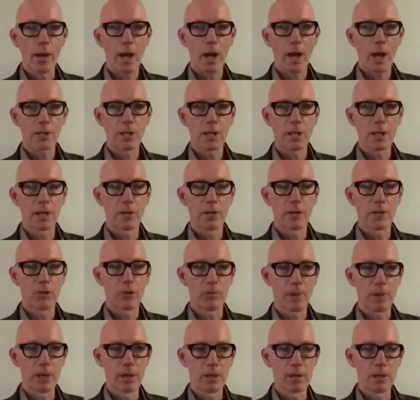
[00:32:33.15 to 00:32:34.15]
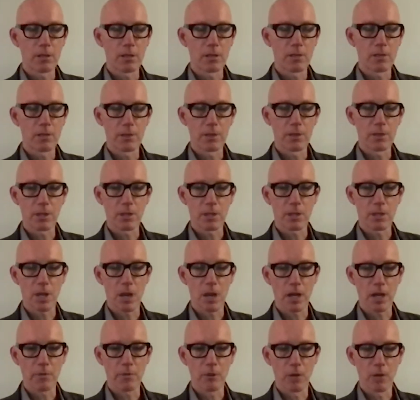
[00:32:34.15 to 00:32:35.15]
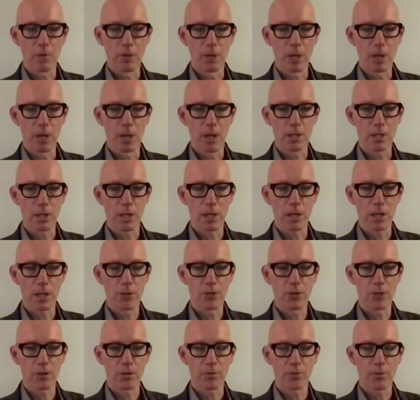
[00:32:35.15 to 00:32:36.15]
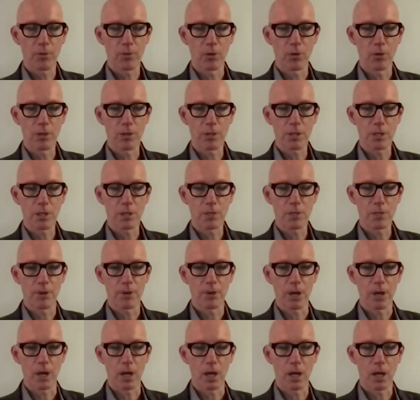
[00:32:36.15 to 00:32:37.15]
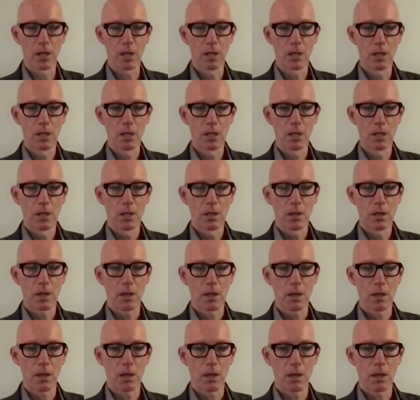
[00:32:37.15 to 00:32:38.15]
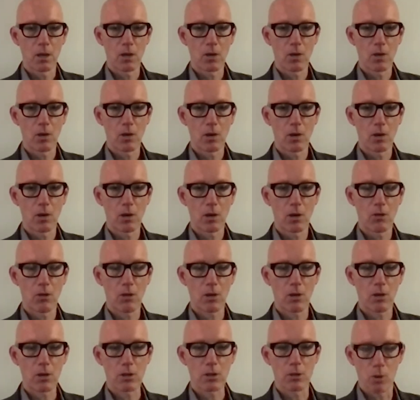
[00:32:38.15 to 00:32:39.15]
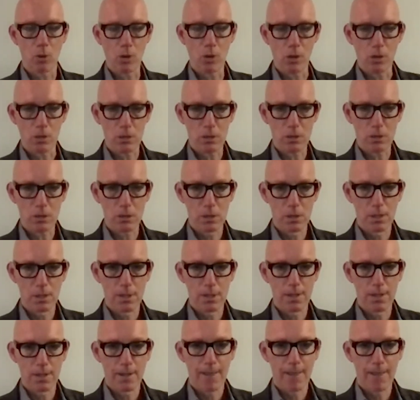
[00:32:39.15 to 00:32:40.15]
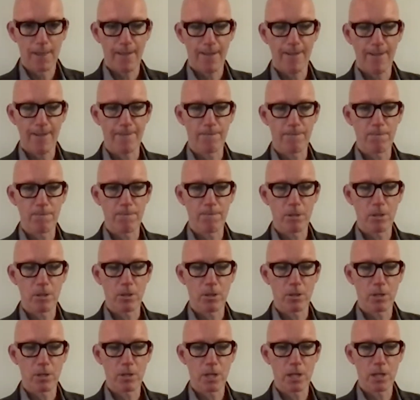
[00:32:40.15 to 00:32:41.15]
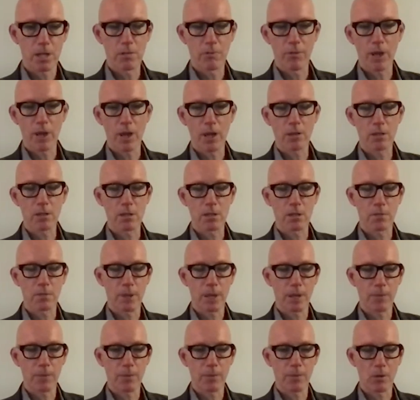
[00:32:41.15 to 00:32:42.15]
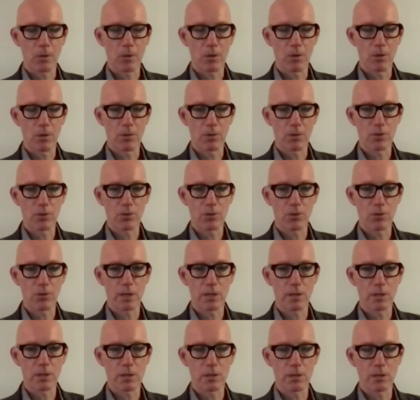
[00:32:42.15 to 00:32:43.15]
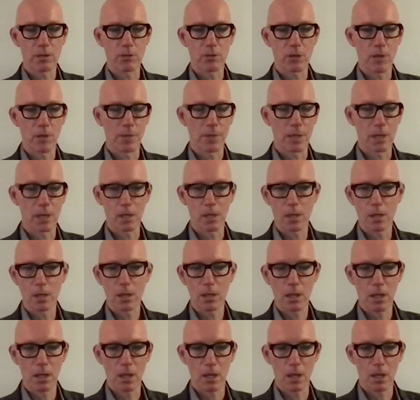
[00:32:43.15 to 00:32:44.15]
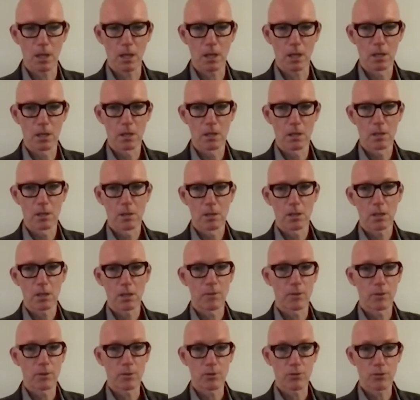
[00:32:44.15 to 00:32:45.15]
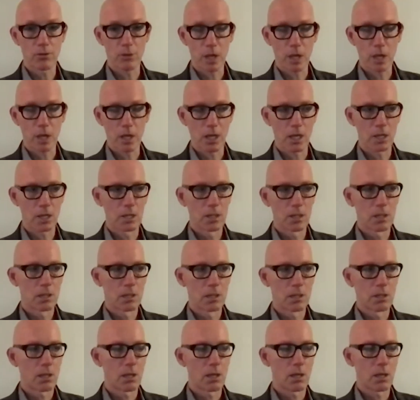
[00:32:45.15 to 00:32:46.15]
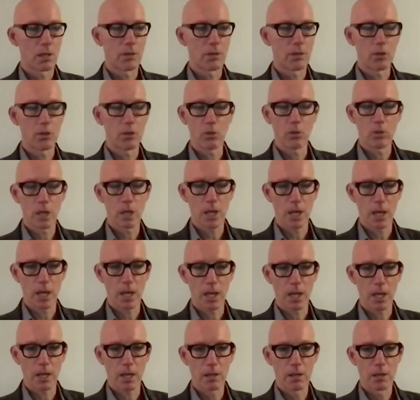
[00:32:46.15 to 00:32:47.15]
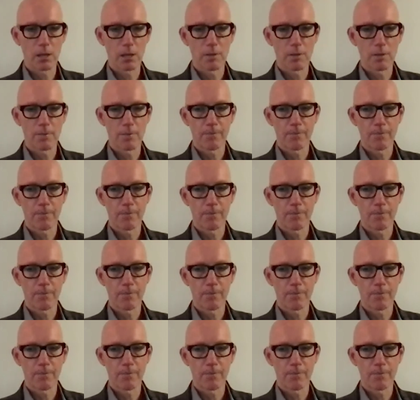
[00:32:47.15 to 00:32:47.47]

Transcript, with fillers: We are seeing a tremendous civil society mobilization for a ceasefire uh, across the world. Uh, you know, tens of thousands of people are on the streets in Germany, here, even Australia, uh, the UK.